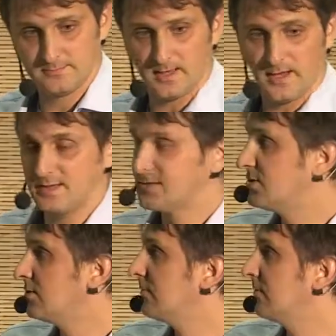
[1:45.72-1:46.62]
I
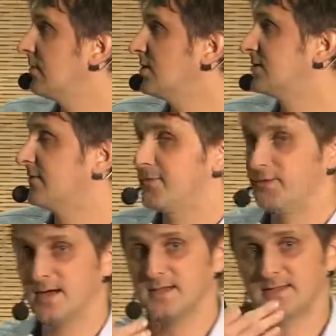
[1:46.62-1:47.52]
assume most of
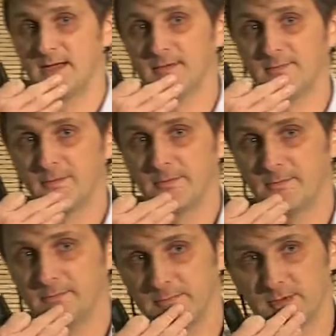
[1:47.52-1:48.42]
you guys coming
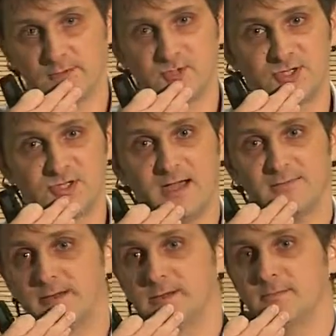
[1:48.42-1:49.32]
from
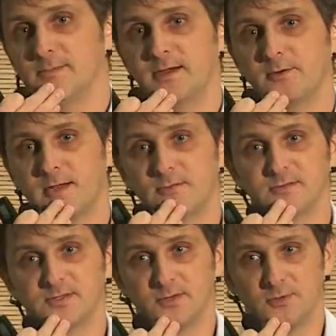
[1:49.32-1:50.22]
Java background.
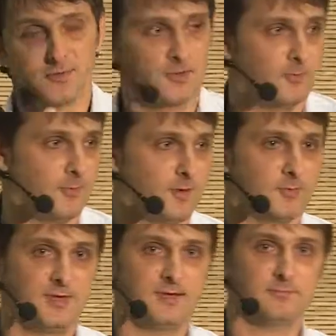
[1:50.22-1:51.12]
So when you
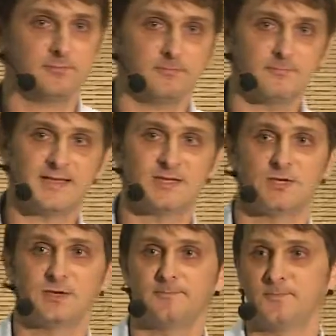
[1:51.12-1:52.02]
think
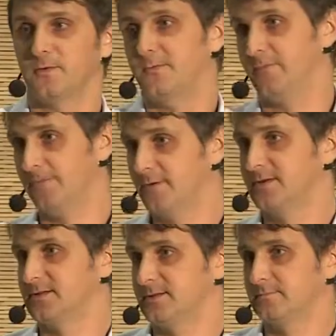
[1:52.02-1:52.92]
messaging, you
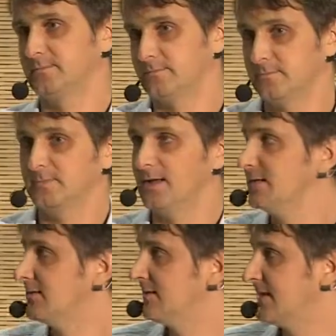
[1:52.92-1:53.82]
first
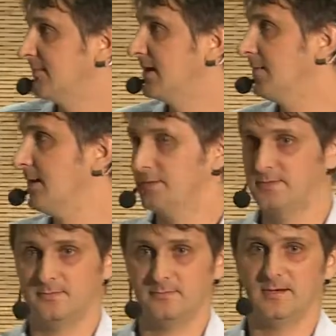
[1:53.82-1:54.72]
think something
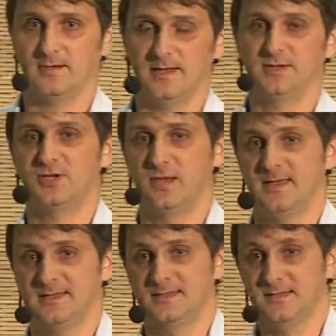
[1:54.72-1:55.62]
about like
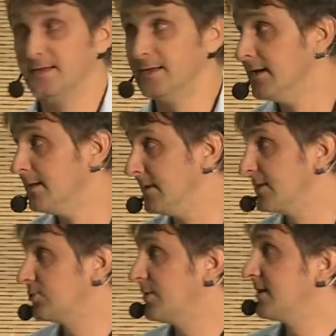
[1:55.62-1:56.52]
JMS. But
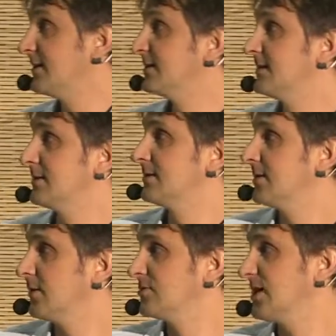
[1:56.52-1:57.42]
the trick is that
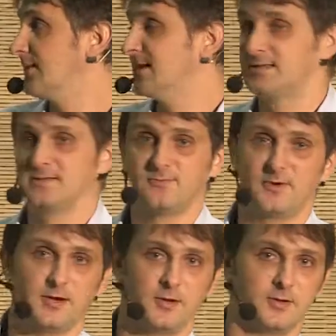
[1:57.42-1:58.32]
JMS is
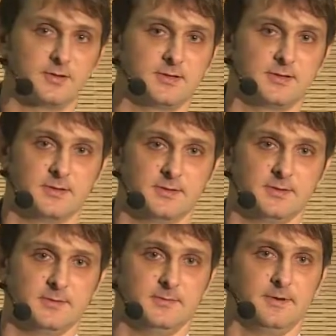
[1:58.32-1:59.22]
really not
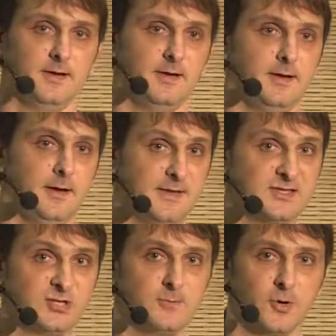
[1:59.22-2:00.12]
a
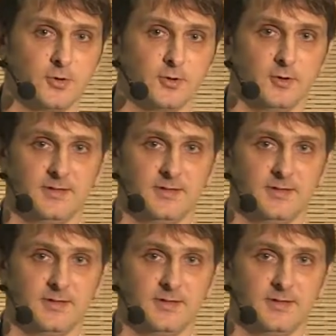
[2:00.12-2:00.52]
messaging protocol.